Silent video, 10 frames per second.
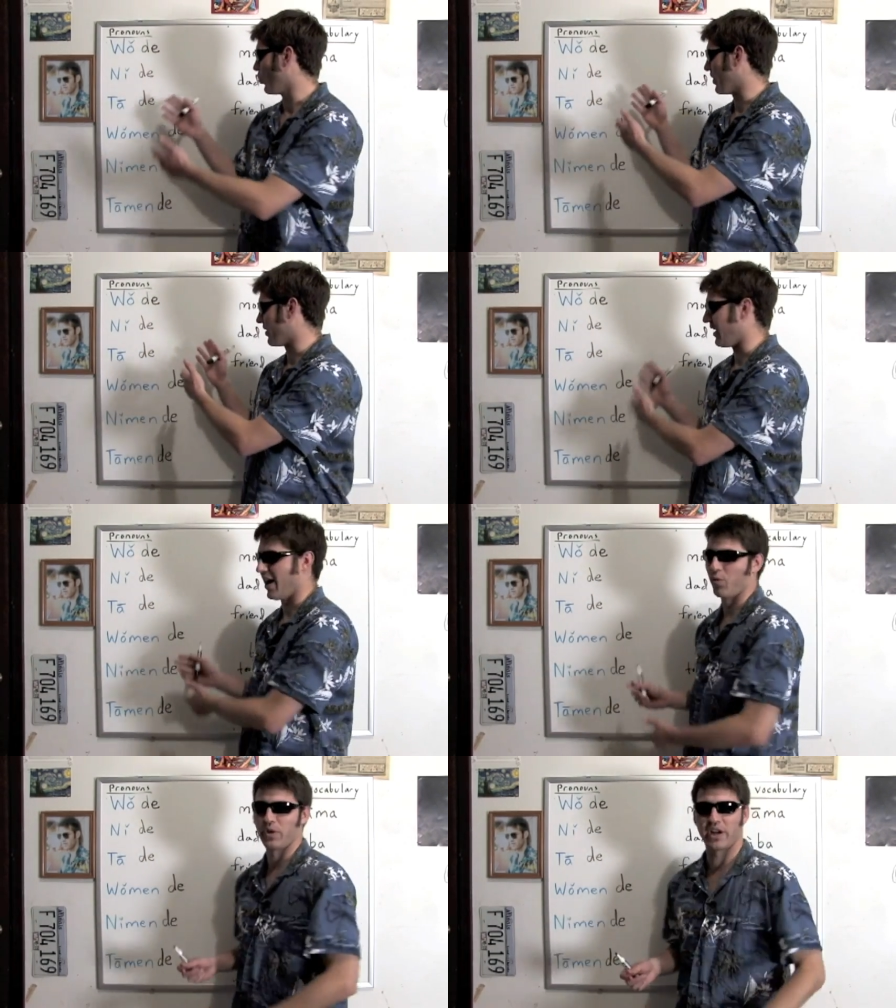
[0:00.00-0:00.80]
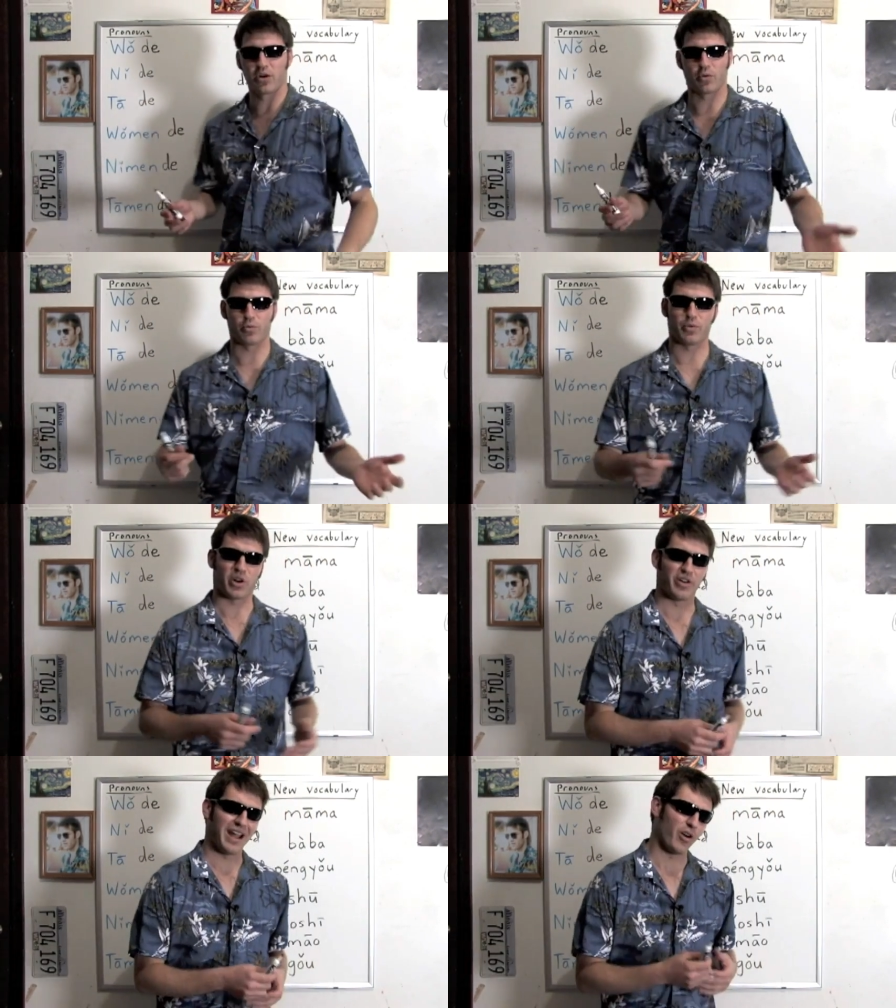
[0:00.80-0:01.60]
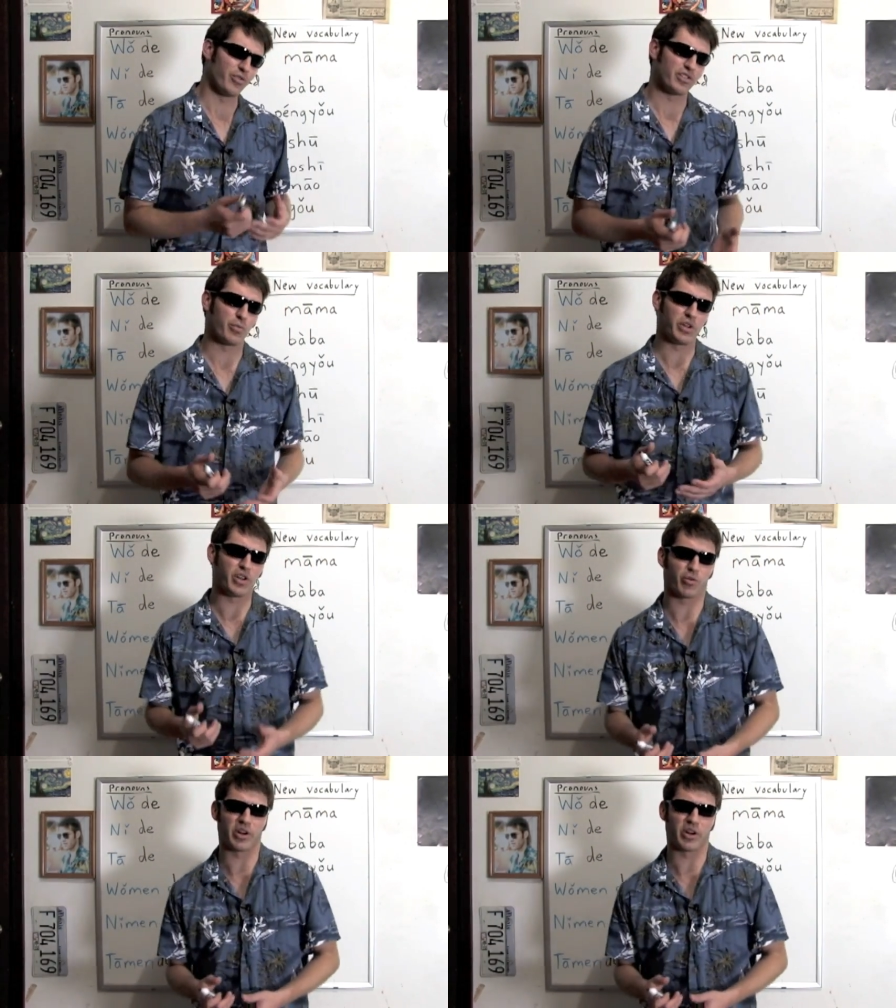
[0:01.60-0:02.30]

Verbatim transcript: with a noun. I know our nouns that we know